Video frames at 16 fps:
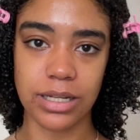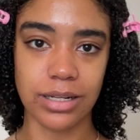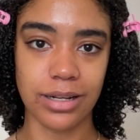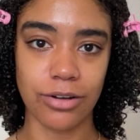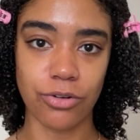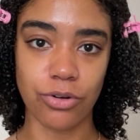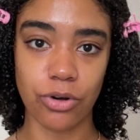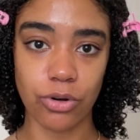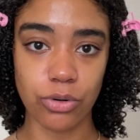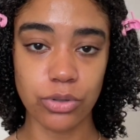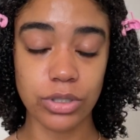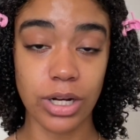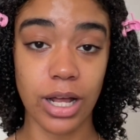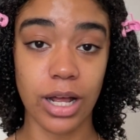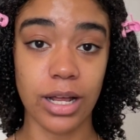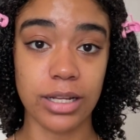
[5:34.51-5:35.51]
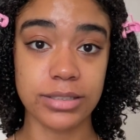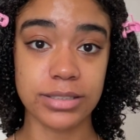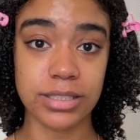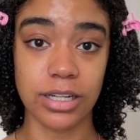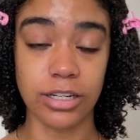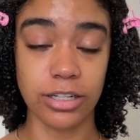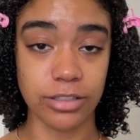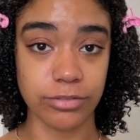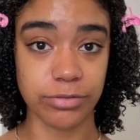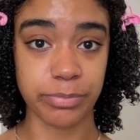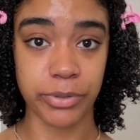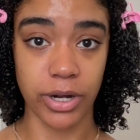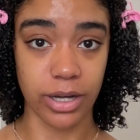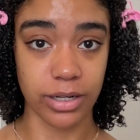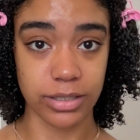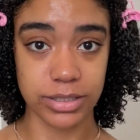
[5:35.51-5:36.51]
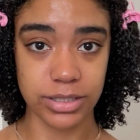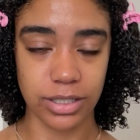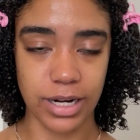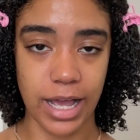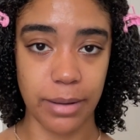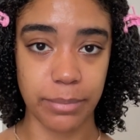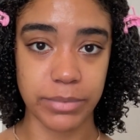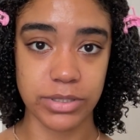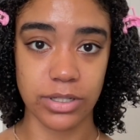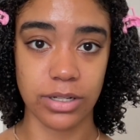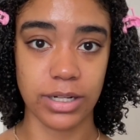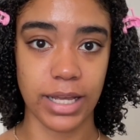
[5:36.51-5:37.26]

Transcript: a whole lot of products on Amazon.